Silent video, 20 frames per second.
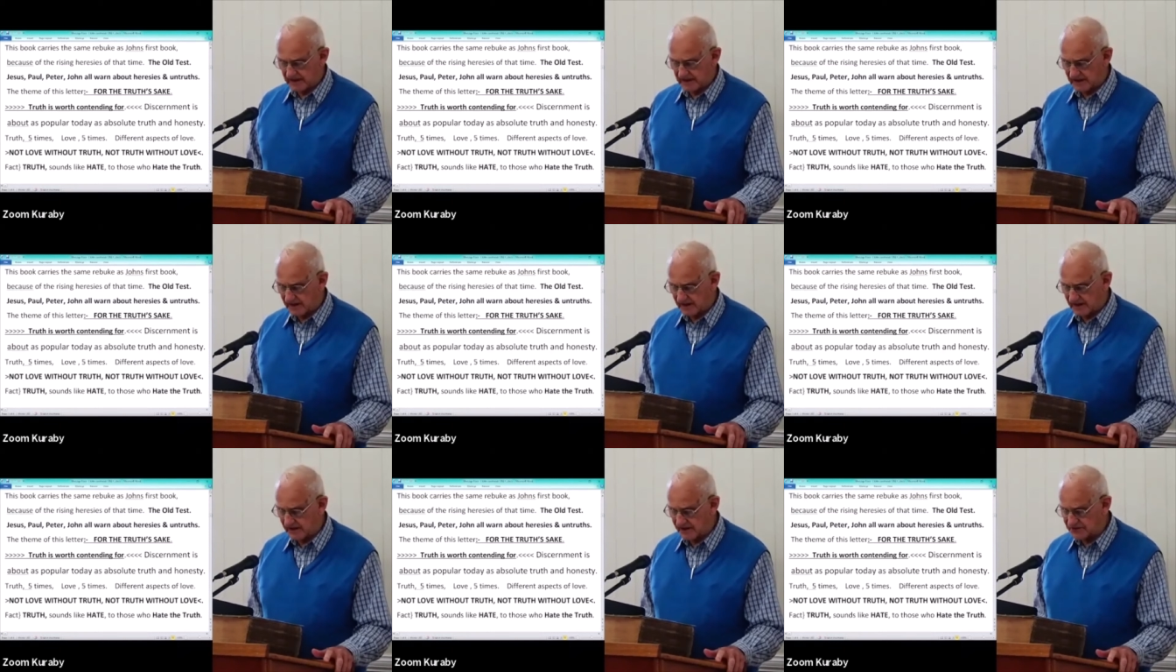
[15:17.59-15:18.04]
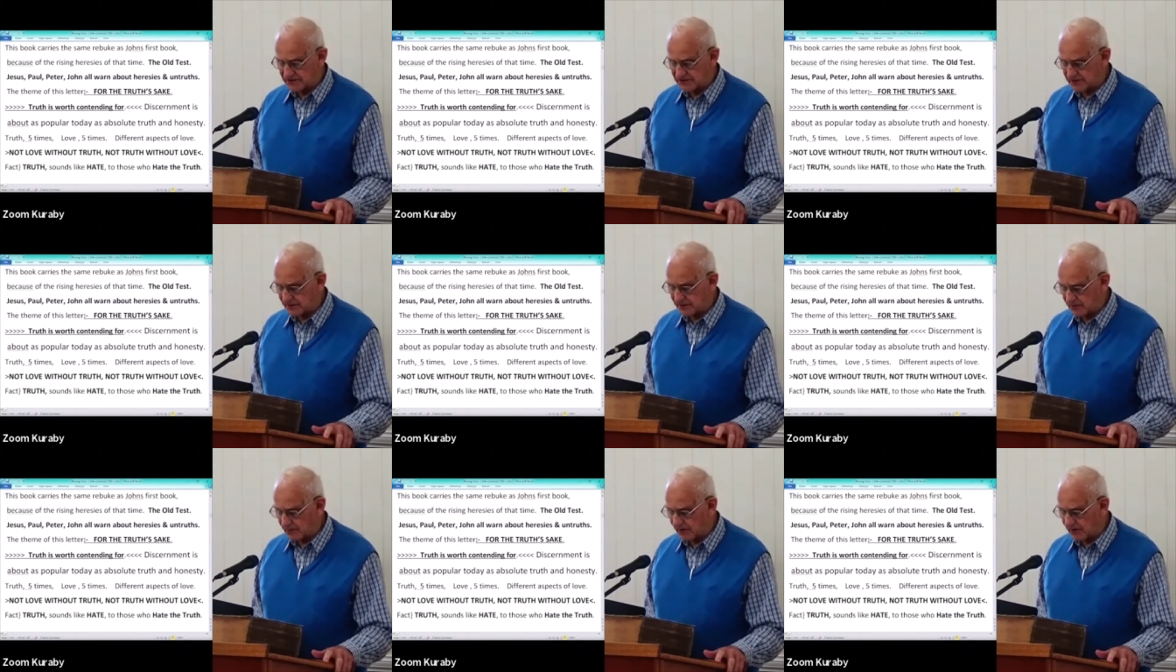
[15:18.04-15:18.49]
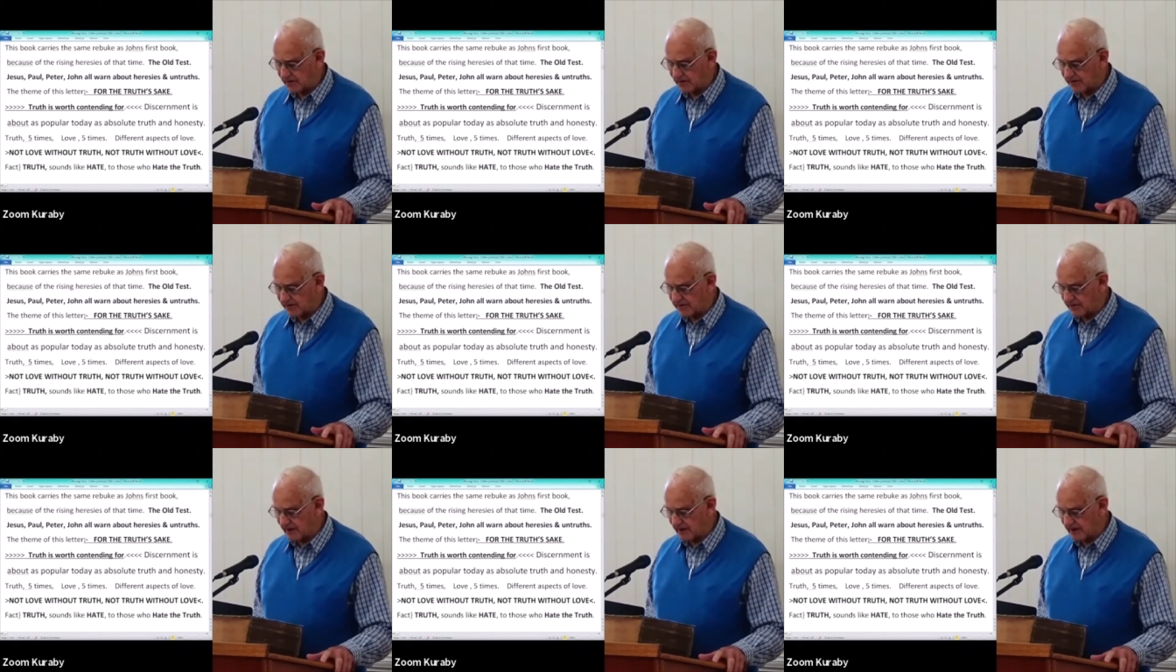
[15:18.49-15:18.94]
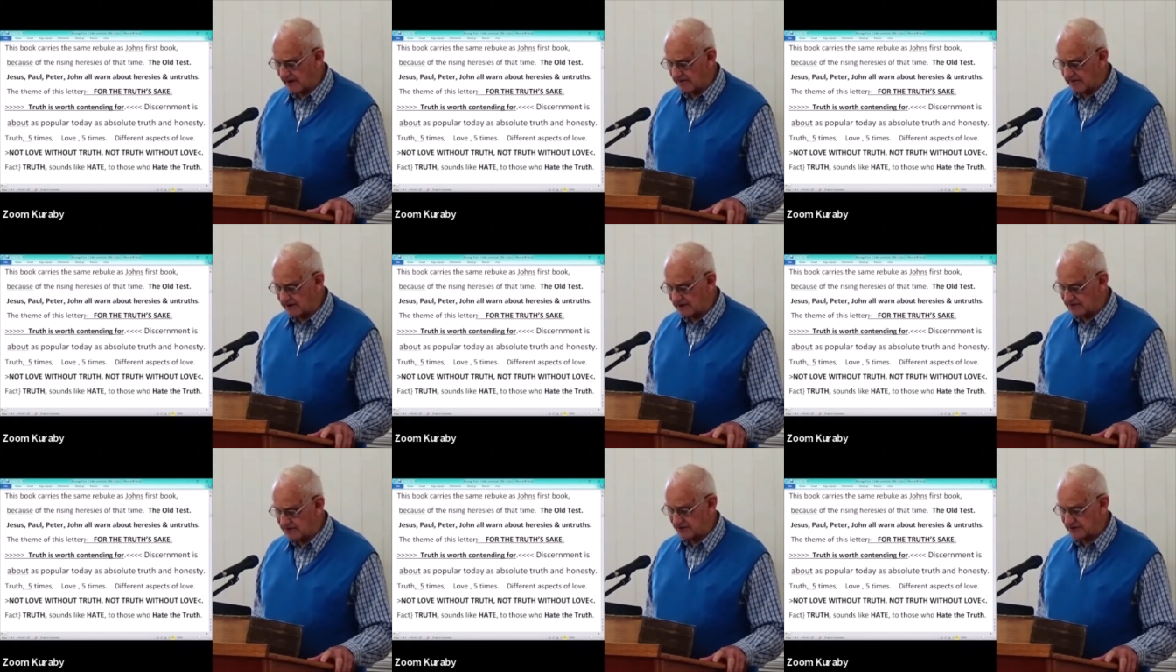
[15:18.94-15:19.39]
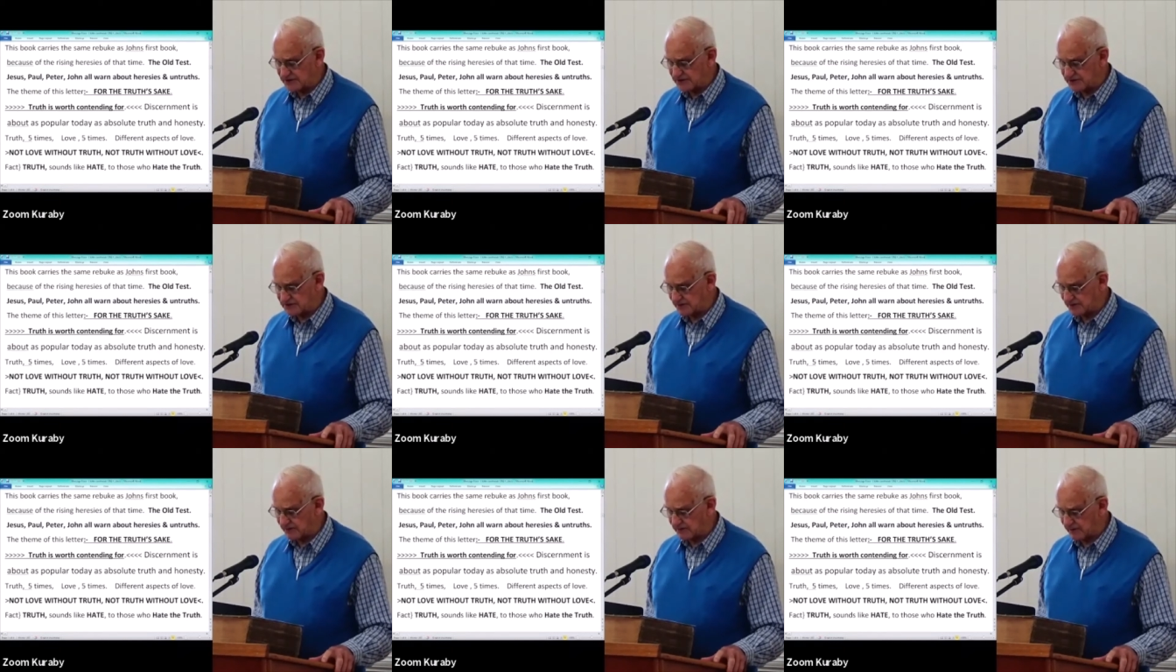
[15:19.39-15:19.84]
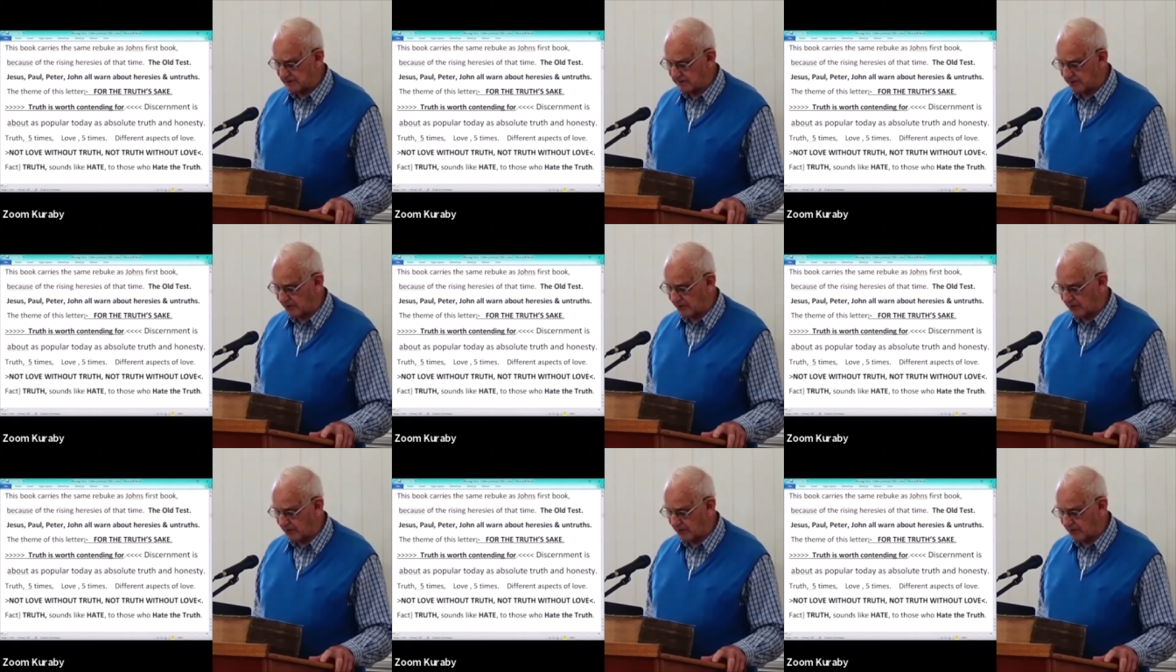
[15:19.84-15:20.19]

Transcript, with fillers: is one of the main messages of the book?